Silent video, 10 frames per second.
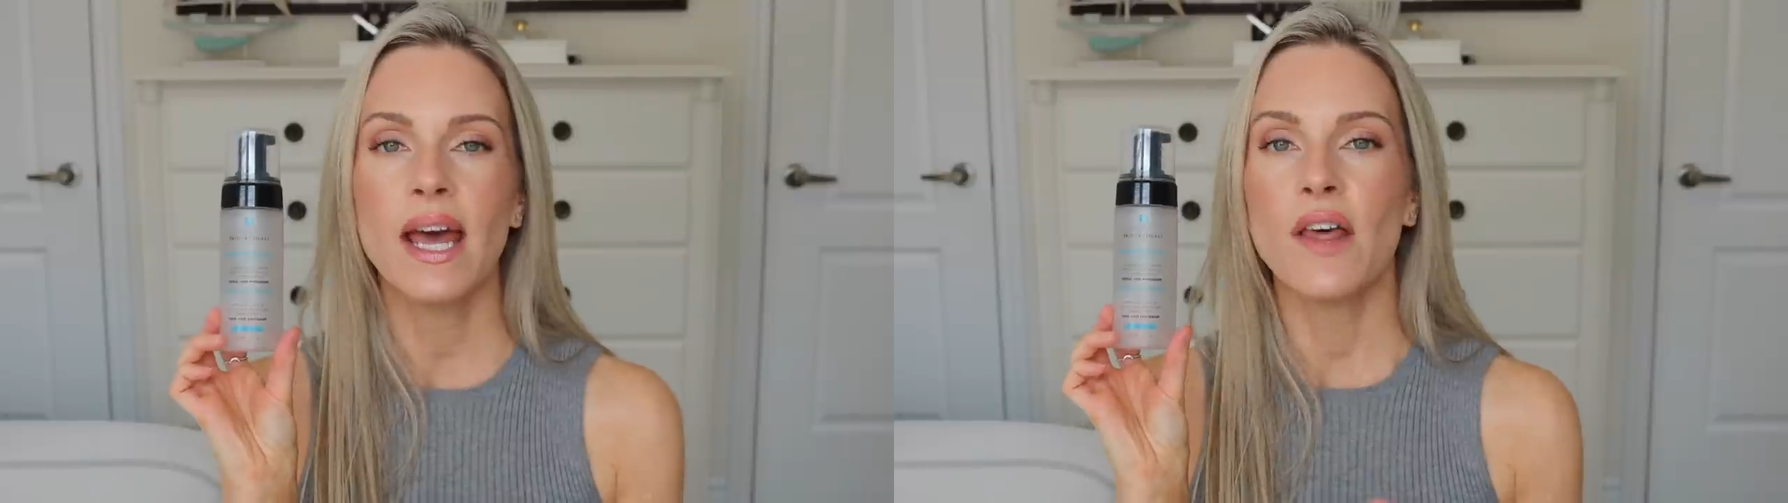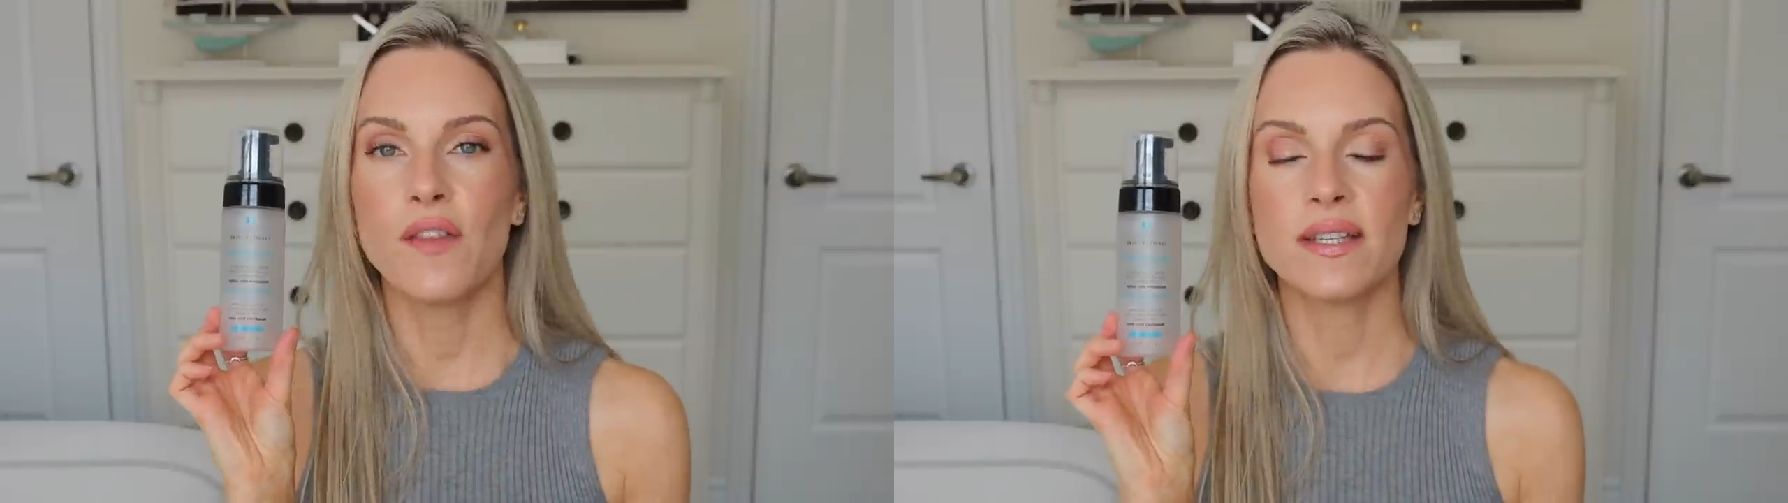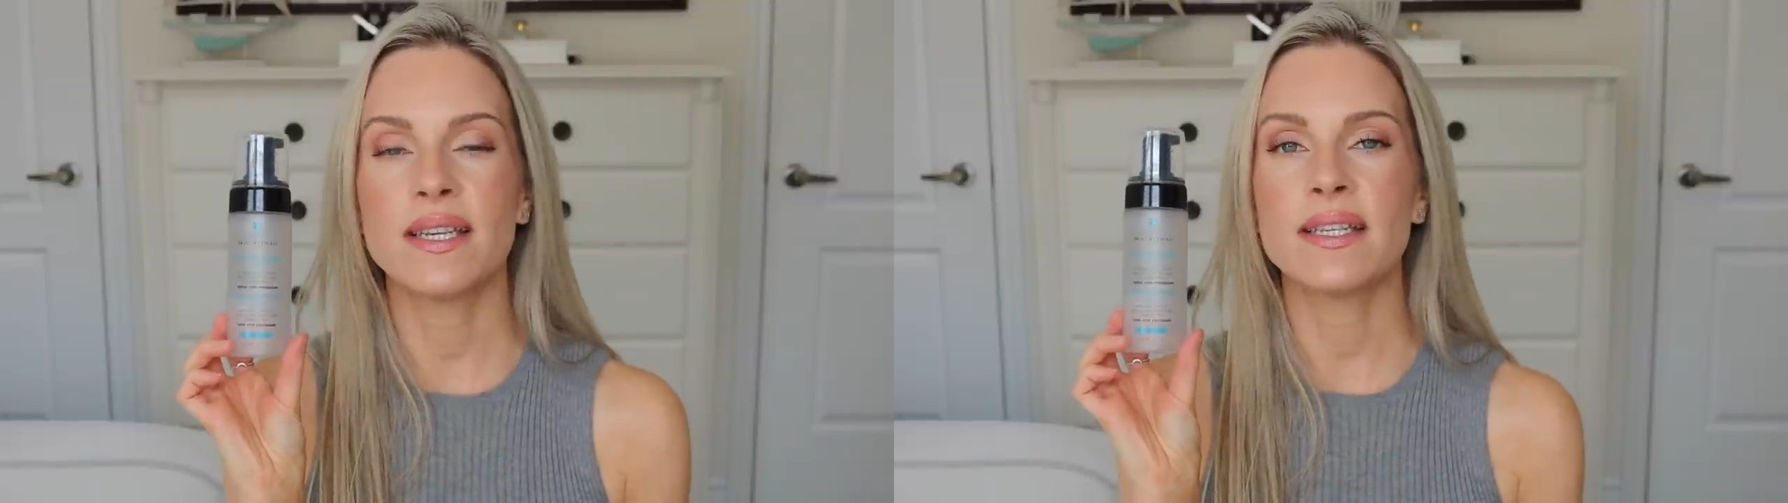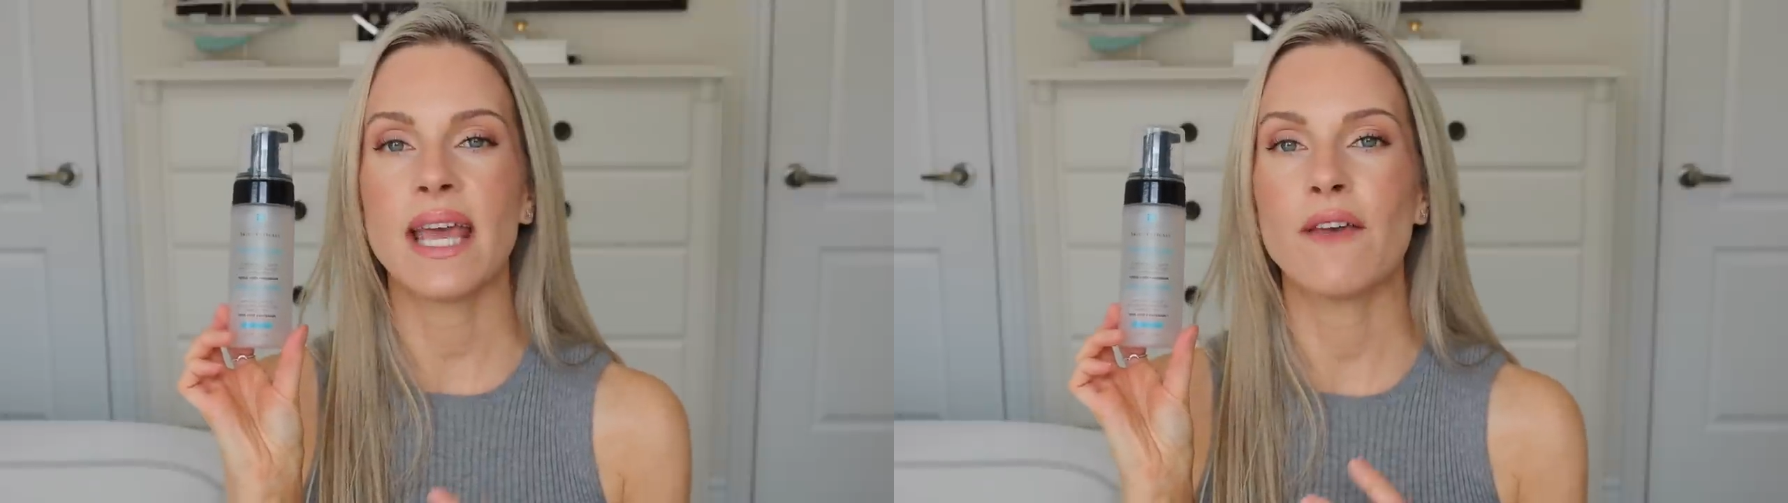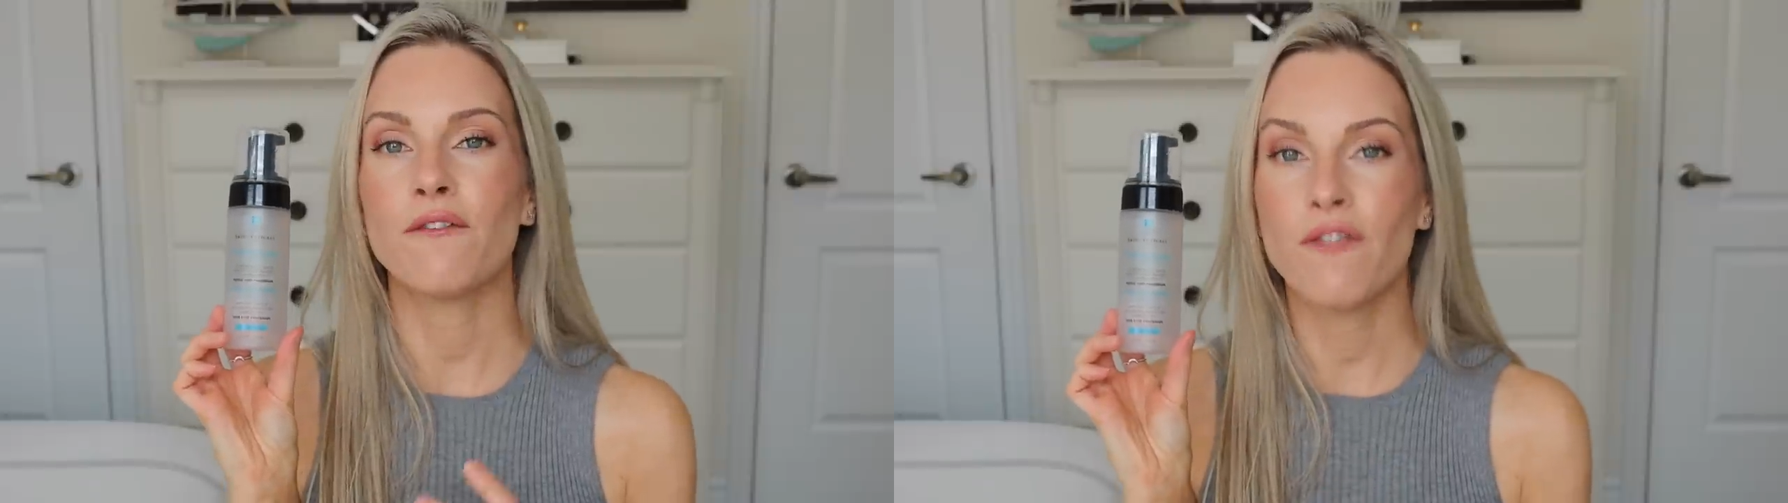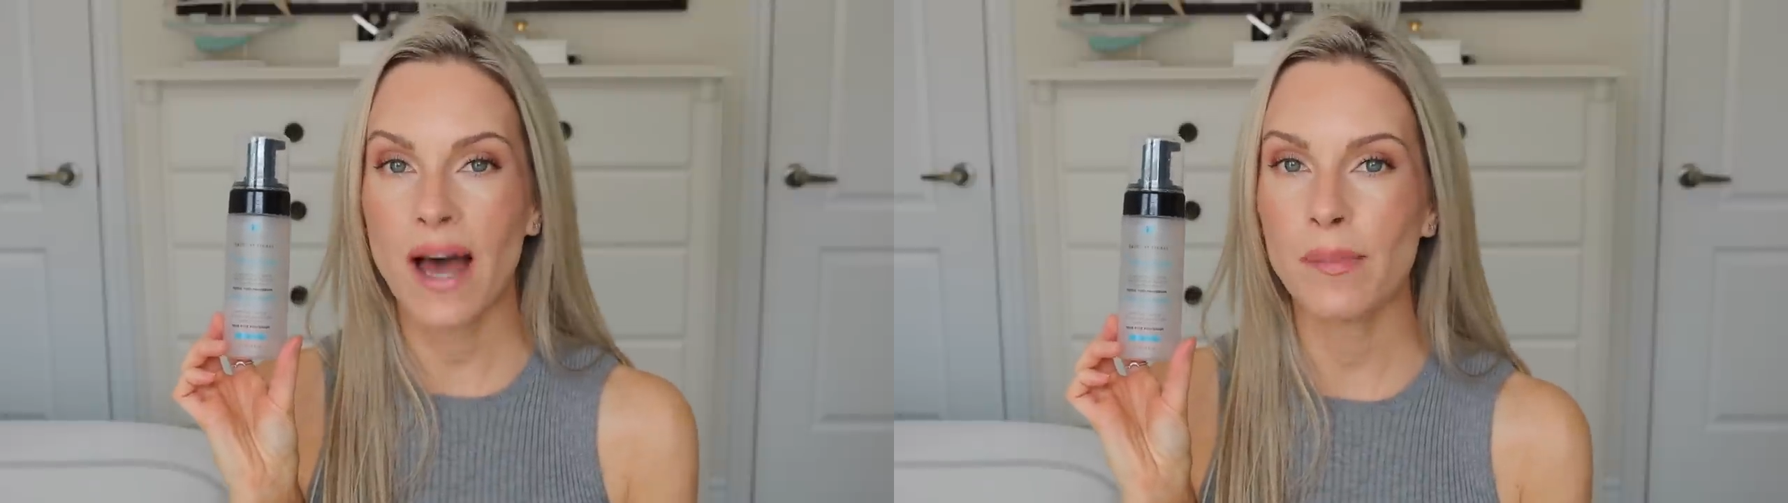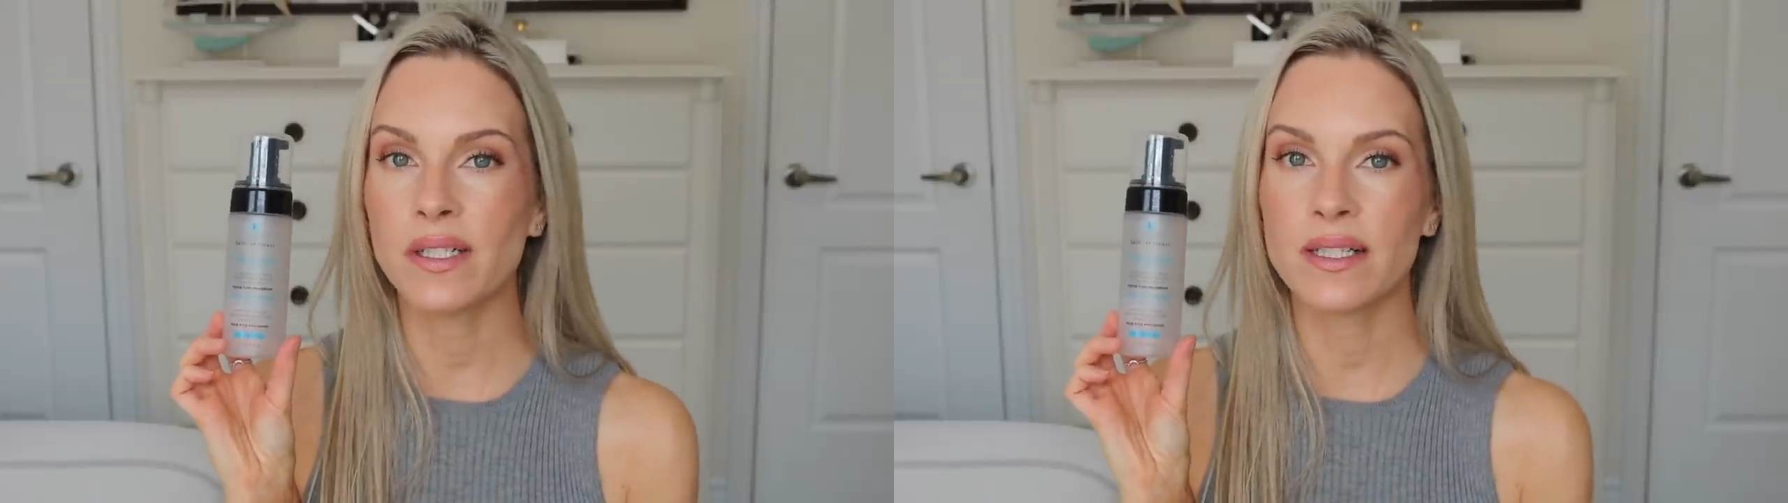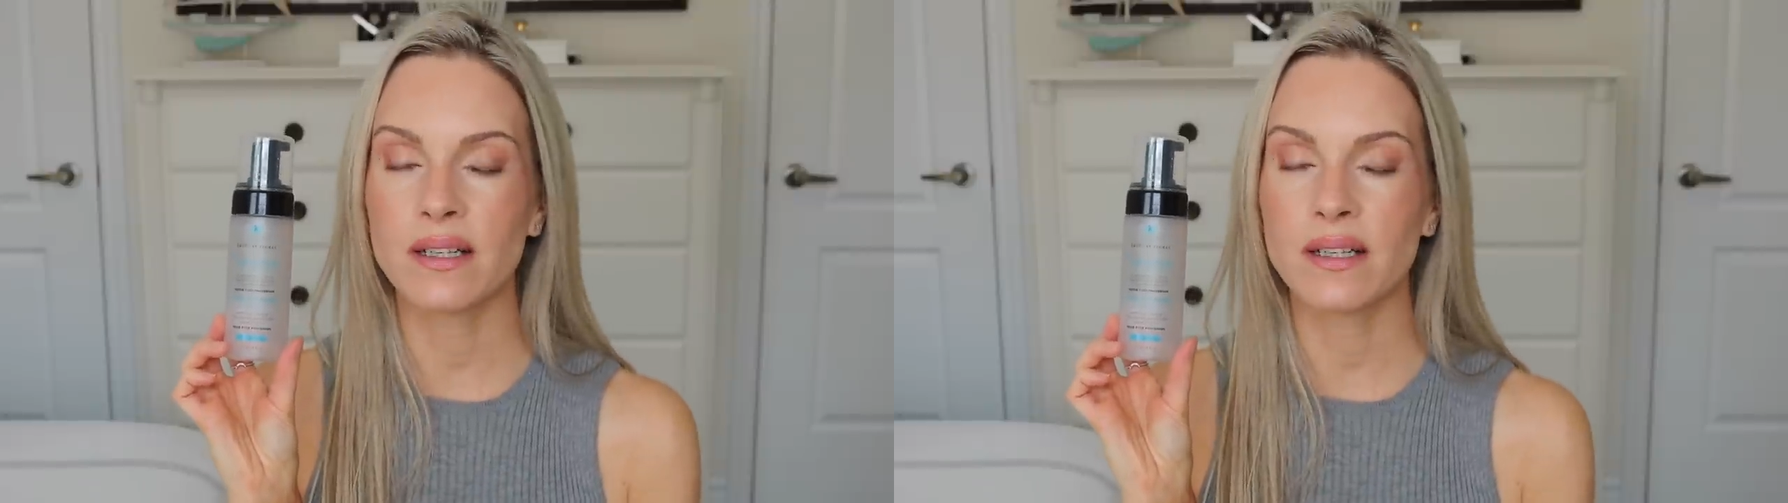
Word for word: This is a fabulous